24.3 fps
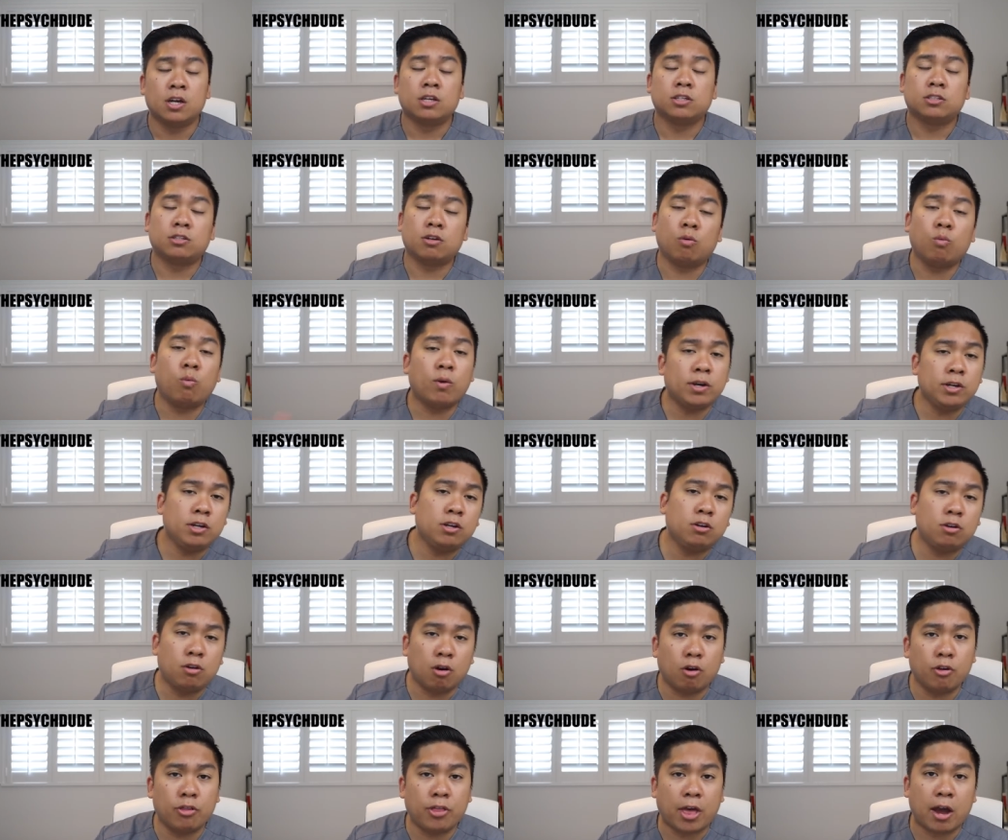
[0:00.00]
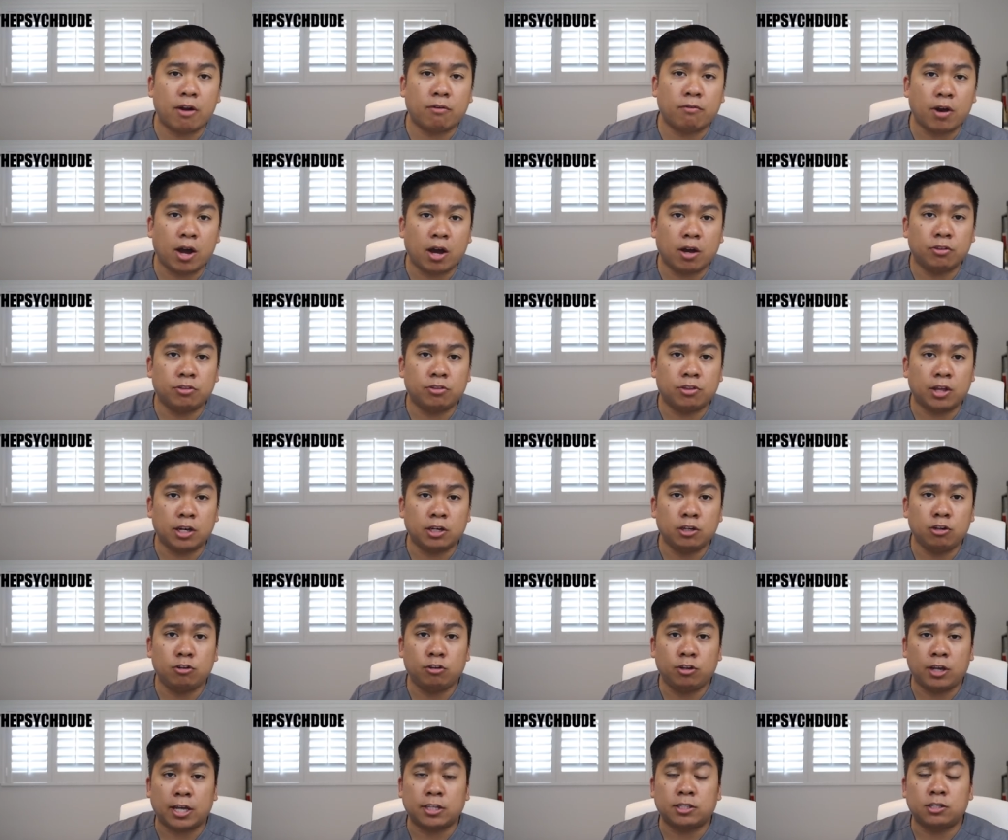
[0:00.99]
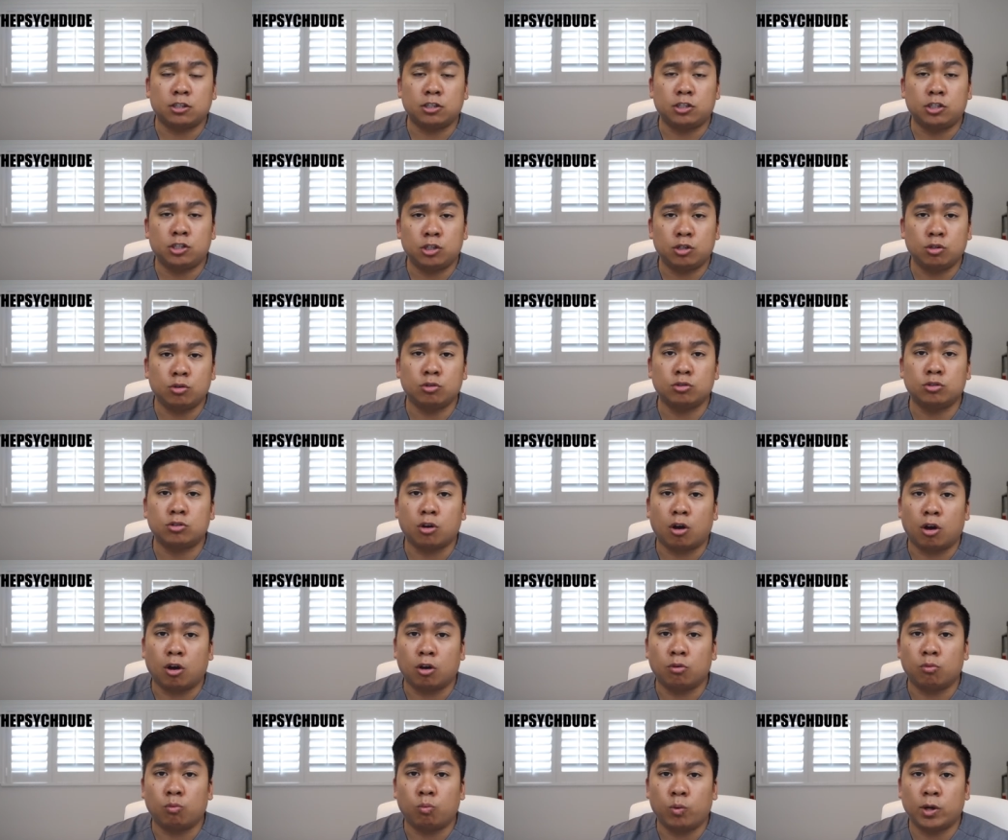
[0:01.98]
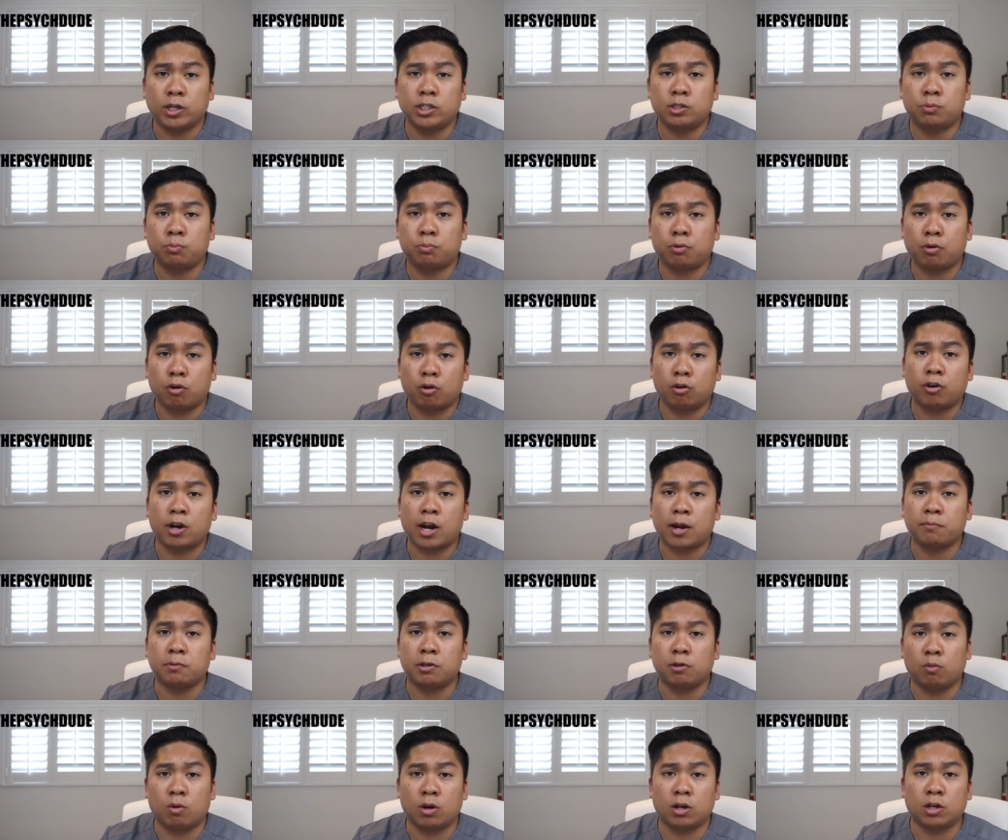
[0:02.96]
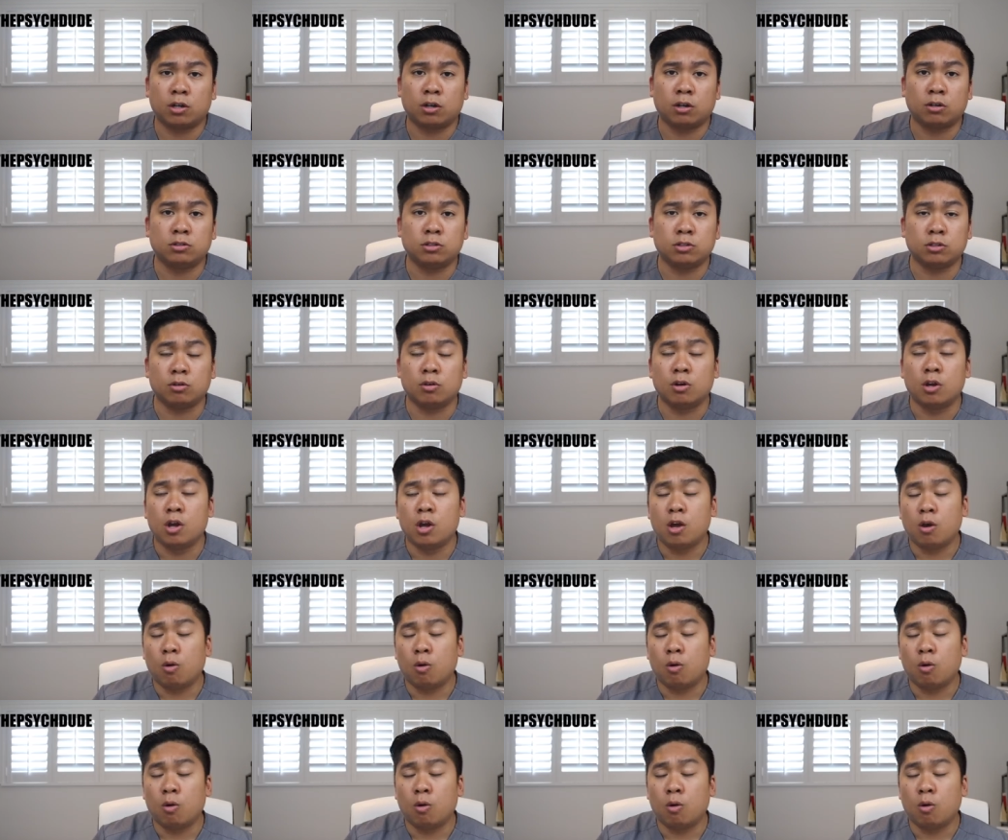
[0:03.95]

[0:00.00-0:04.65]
So when you go that route, then you get to choose on which program you want to go to.